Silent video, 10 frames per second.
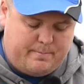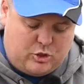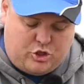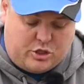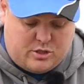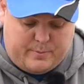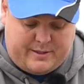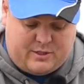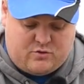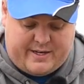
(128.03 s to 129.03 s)
my shotting with
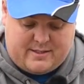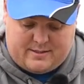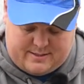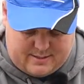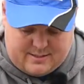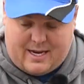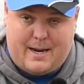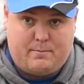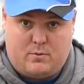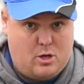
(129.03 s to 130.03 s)
these rigs, it's the
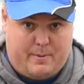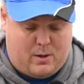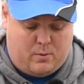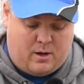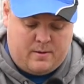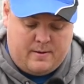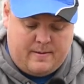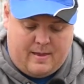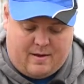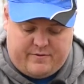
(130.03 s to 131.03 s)
same no matter what.
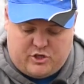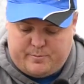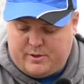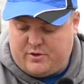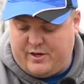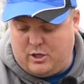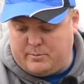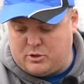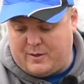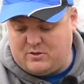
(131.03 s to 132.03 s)
I'm fishing with 3
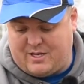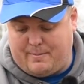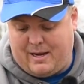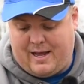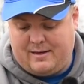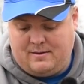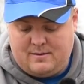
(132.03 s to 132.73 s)
number 12s down my line.